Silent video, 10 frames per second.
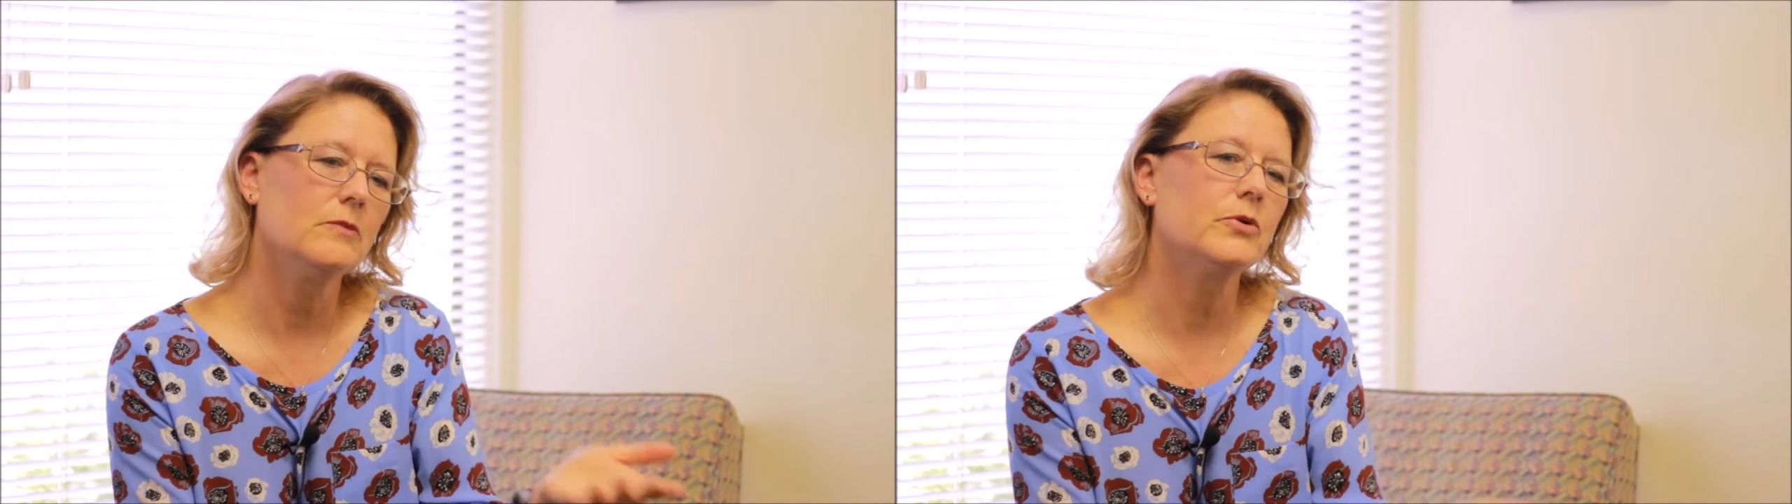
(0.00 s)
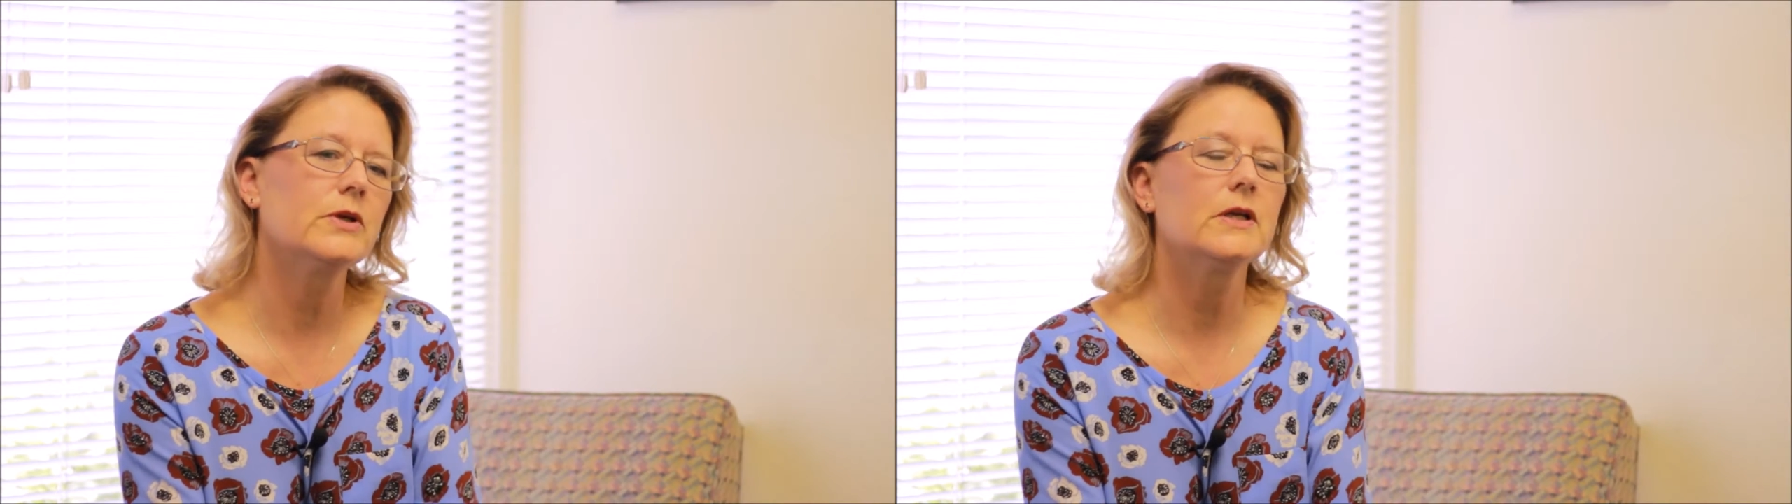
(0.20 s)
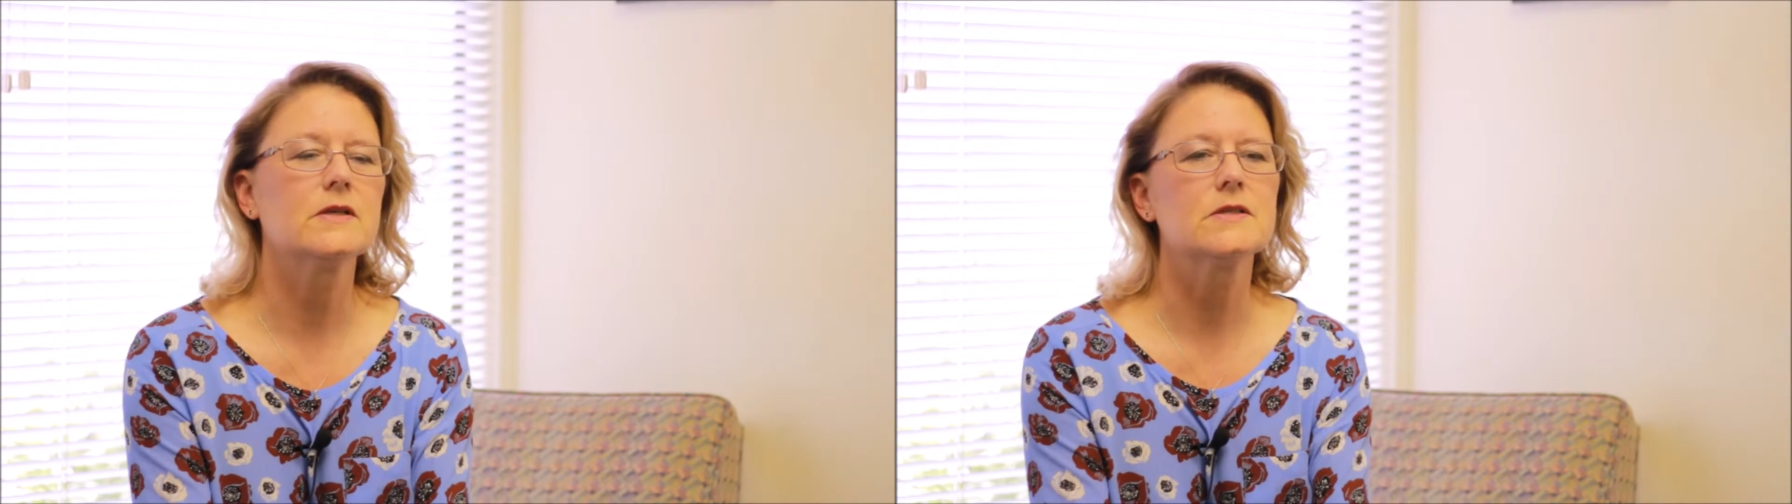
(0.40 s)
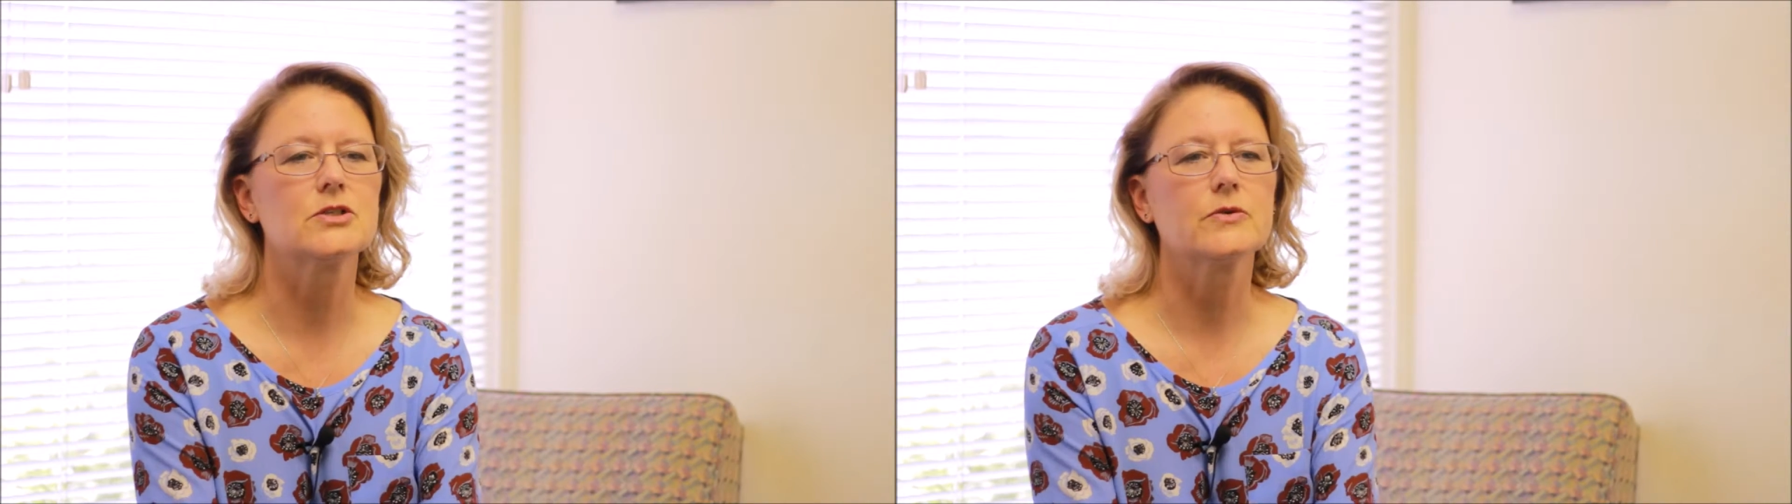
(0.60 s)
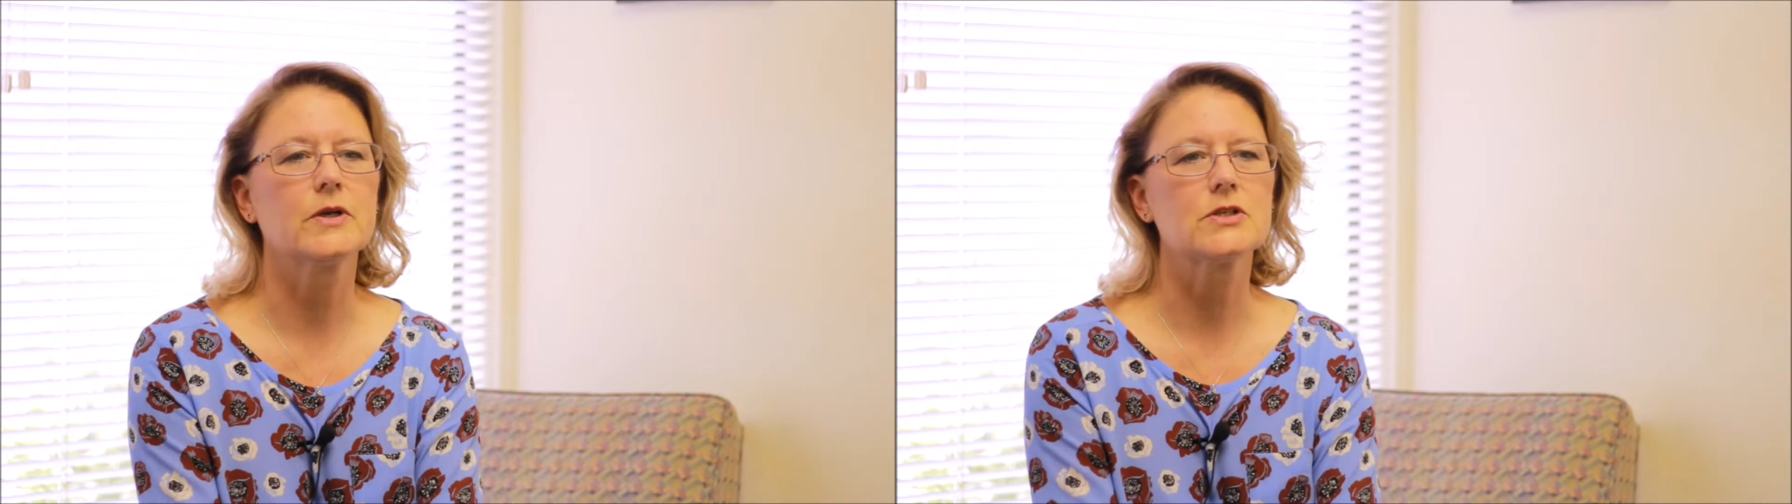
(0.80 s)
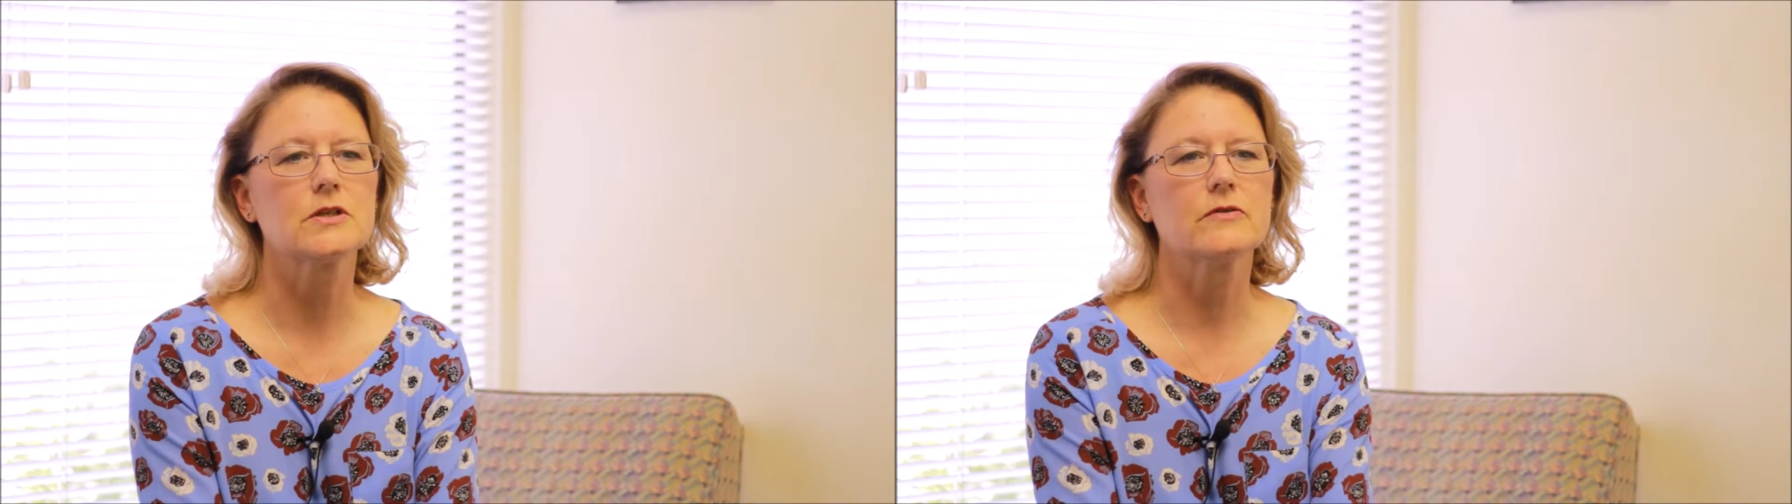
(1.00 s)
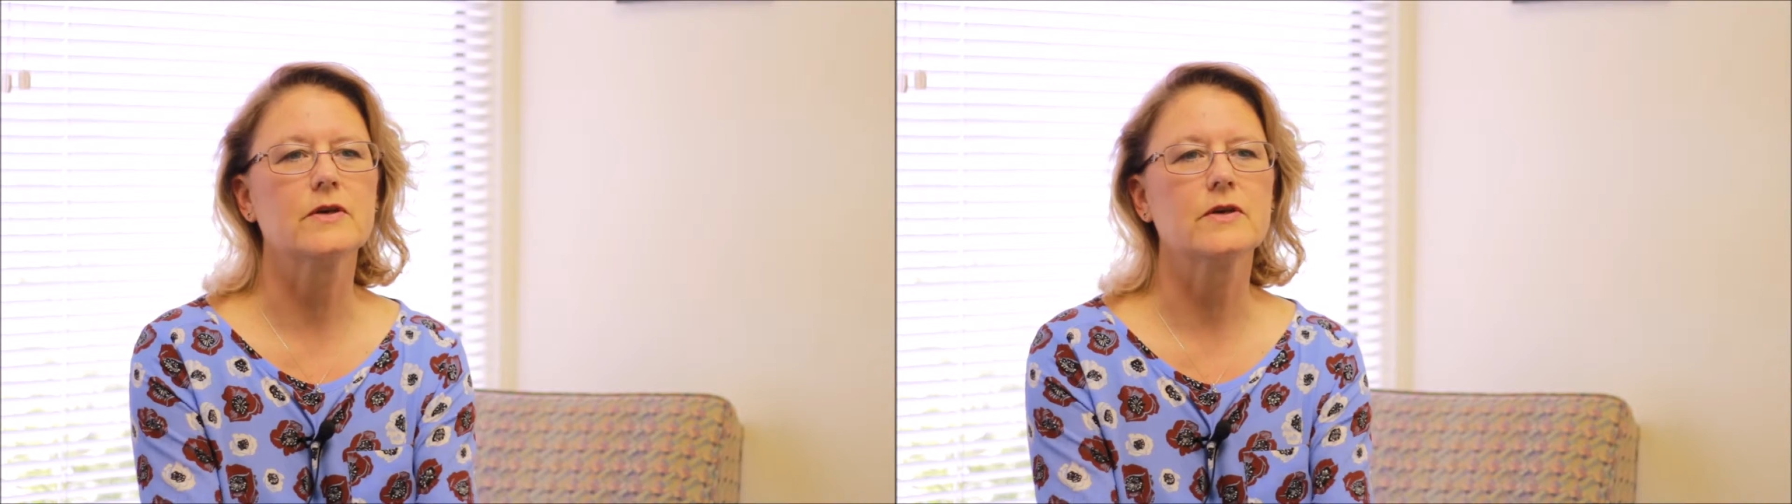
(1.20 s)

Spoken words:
put in a situation of